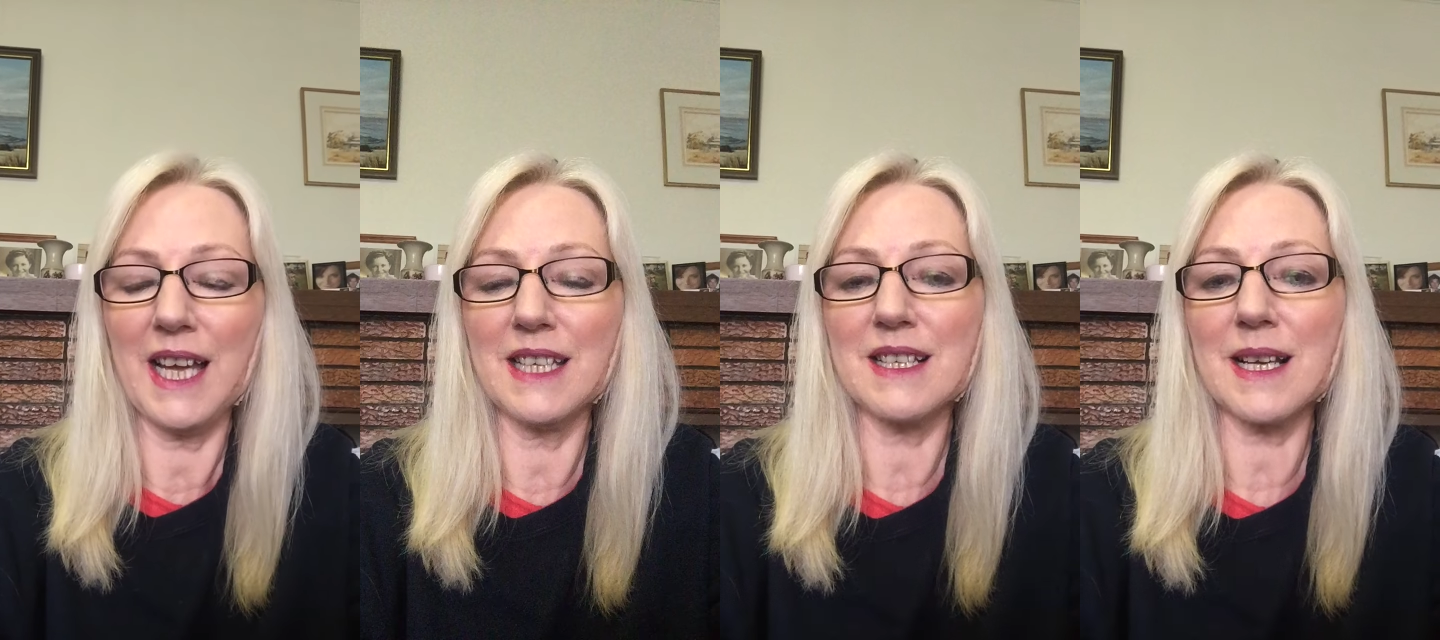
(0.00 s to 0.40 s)

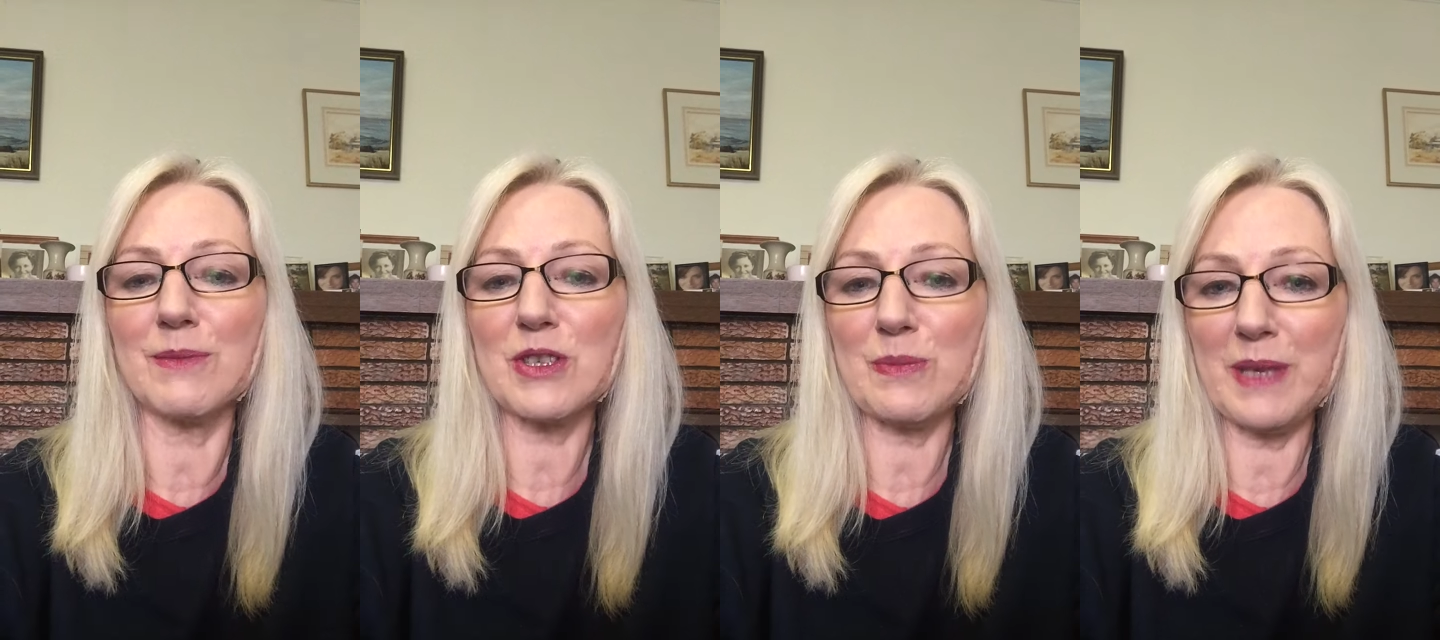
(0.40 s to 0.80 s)
and it's
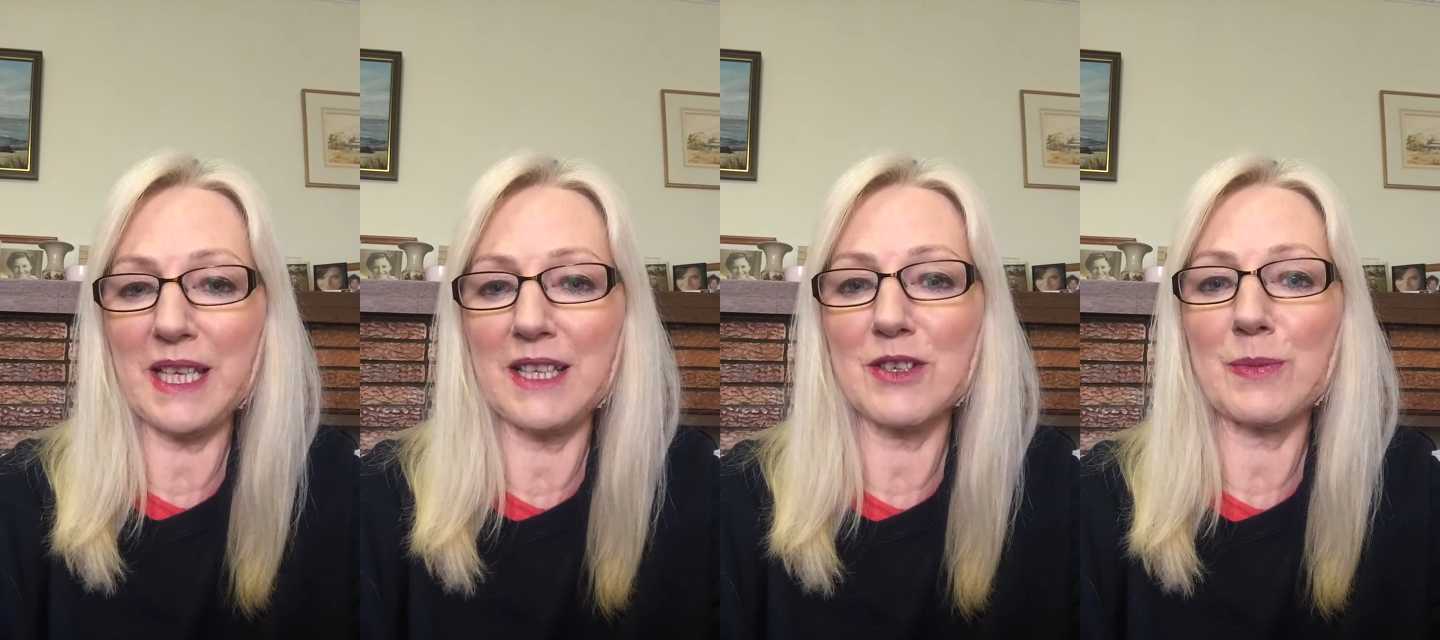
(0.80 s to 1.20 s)
up to
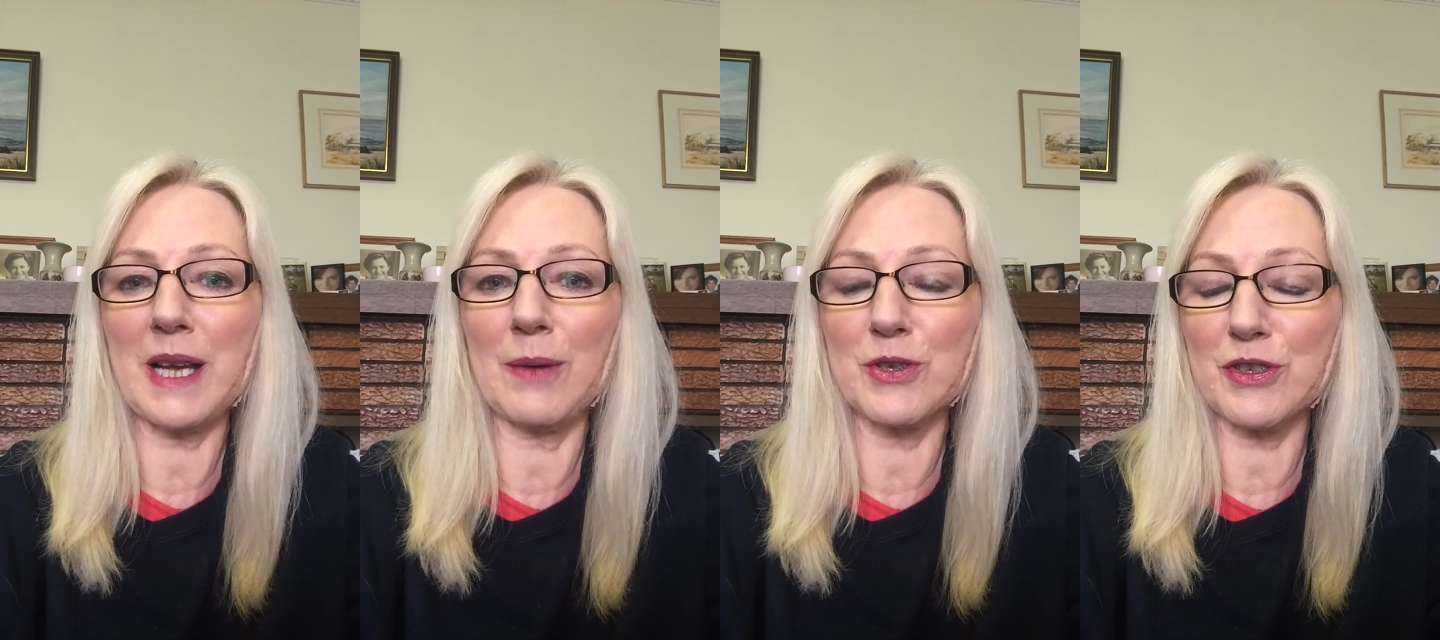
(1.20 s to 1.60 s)
me to
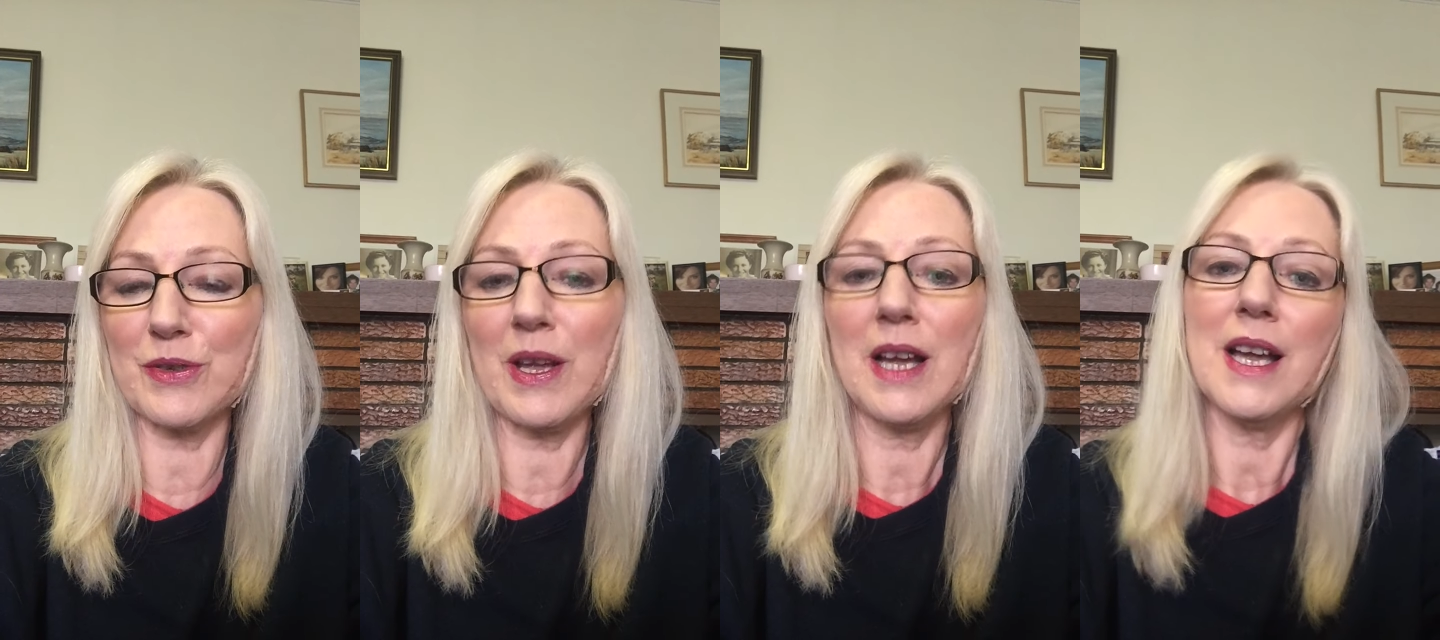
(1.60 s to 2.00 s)
be able to